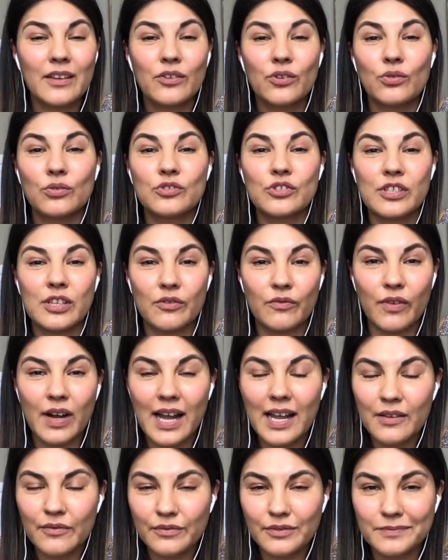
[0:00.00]
You
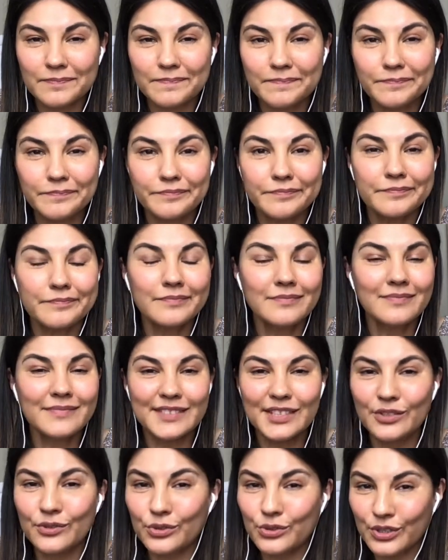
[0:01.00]
survived,
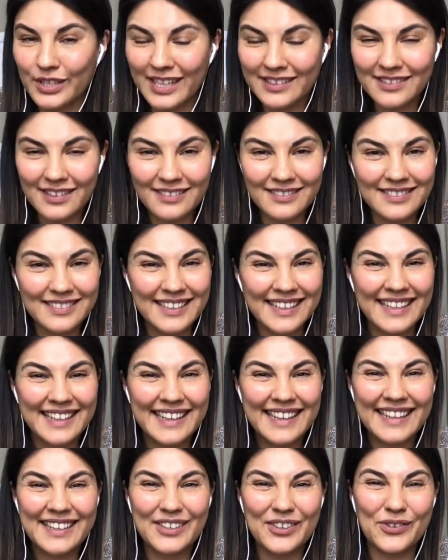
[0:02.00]
you settled,
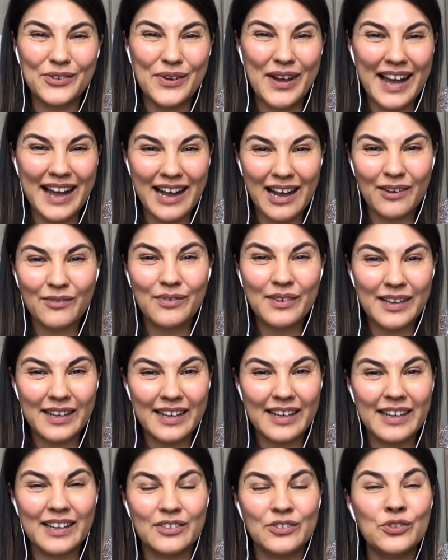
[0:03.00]
you have
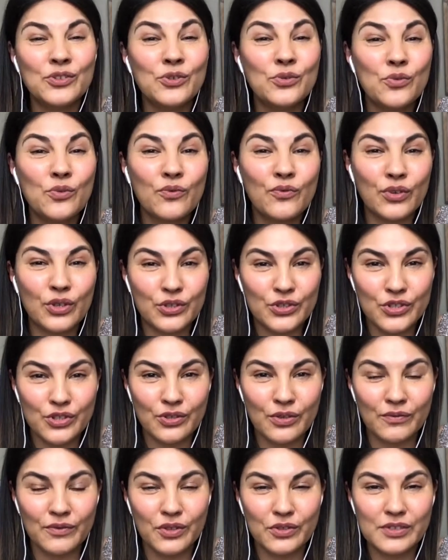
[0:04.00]
a new
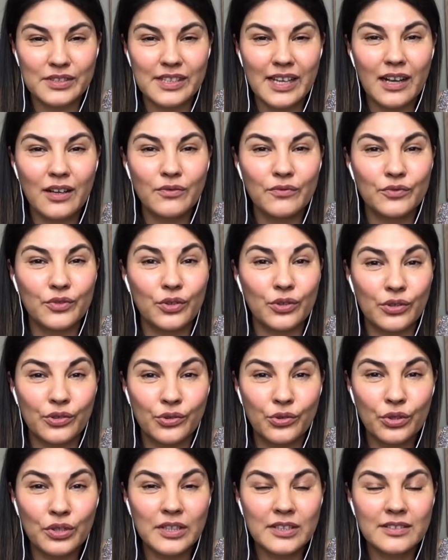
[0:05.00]
version of yourself, you're
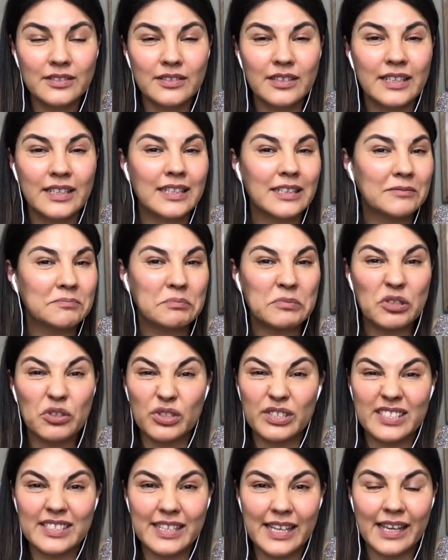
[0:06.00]
good,
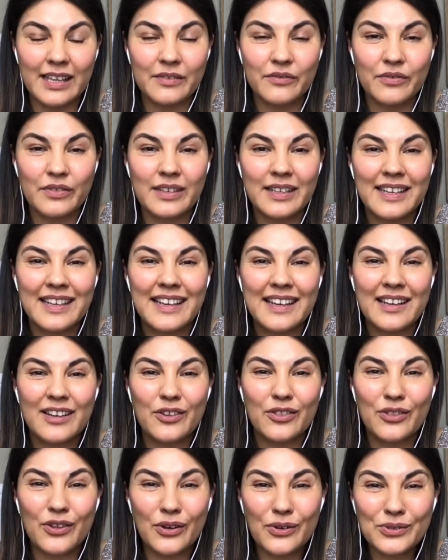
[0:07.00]
you're safe.
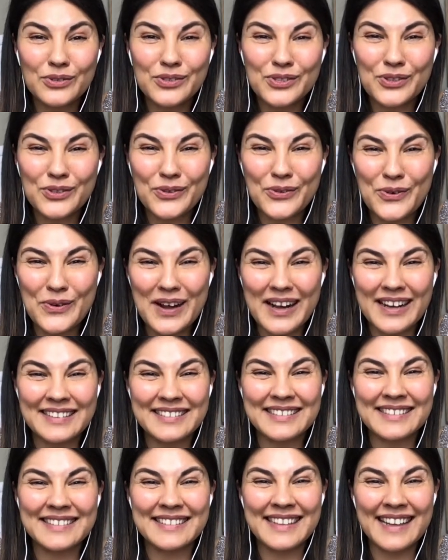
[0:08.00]
Those who are
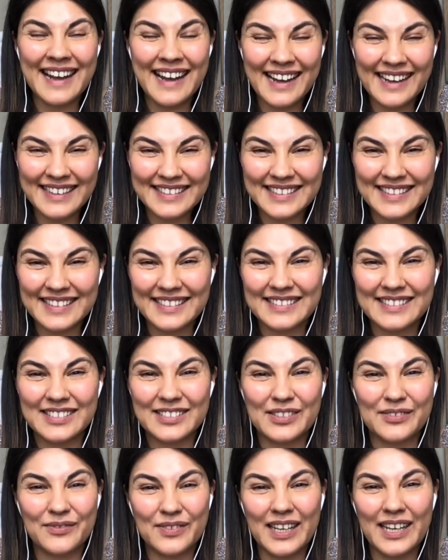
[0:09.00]
not
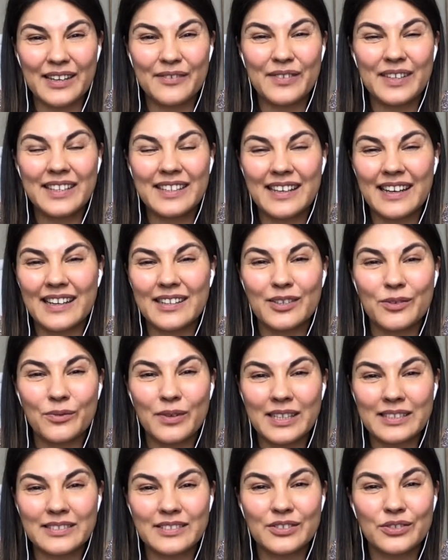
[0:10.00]
surviving are the
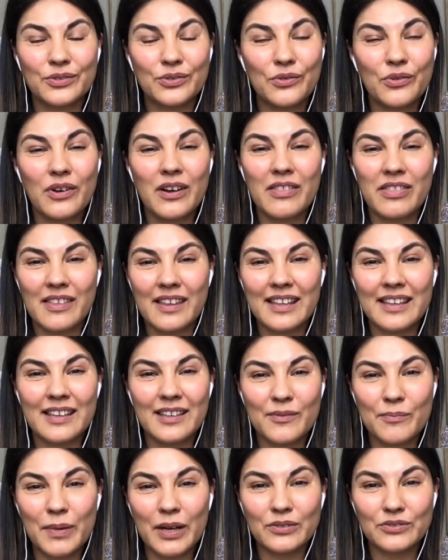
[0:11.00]
ones who are
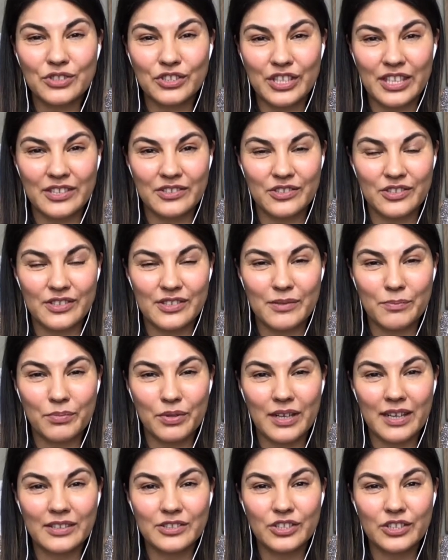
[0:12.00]
thinking about change as a
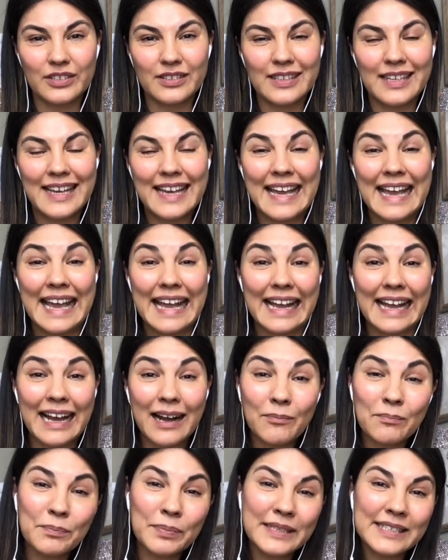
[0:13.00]
project.
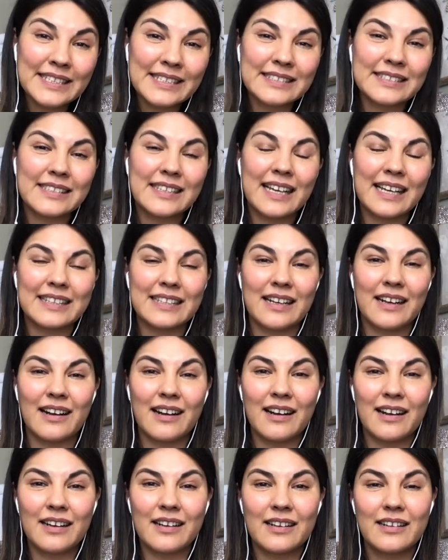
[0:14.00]
Companies that
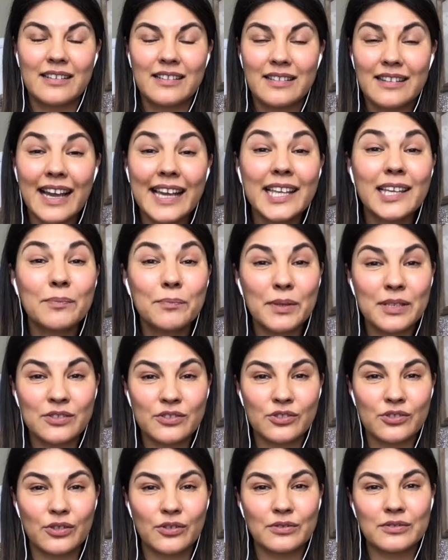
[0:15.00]
are, like
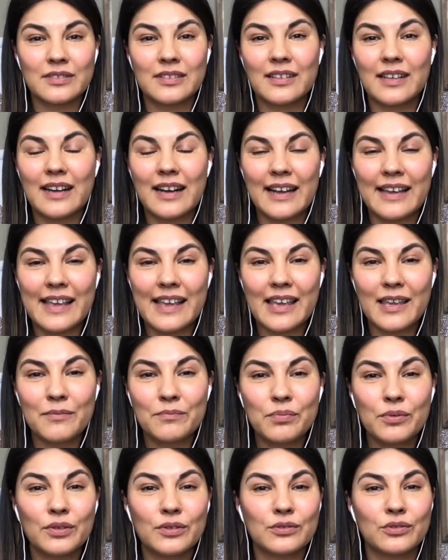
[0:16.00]
Penzone, are
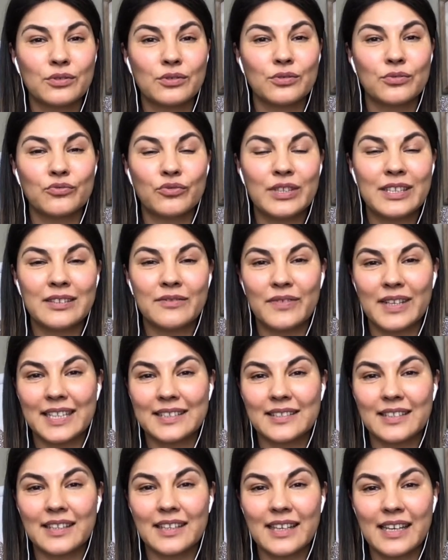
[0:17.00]
able to
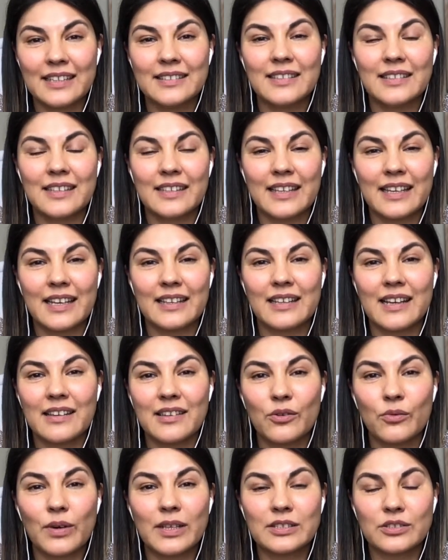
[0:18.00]
reinvent again and again are
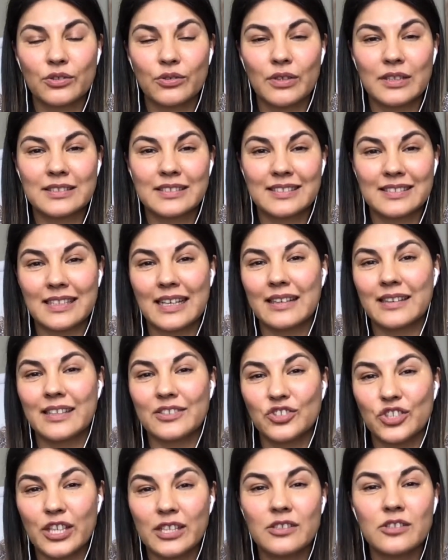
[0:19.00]
the ones who understand
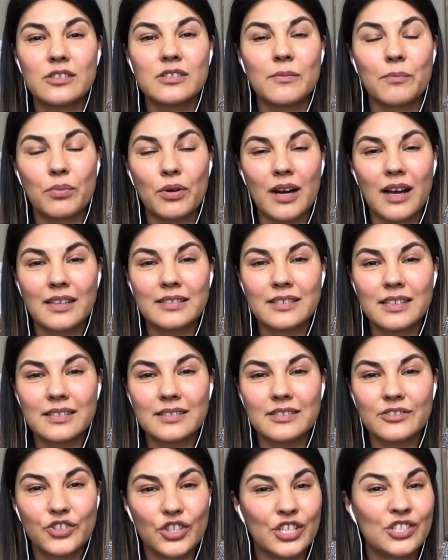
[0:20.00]
that change is a
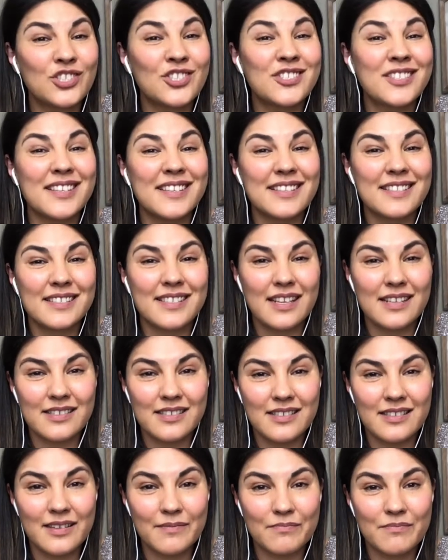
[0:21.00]
process, change is a
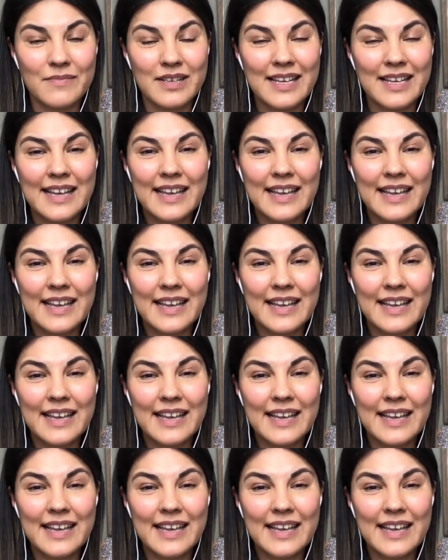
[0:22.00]
system.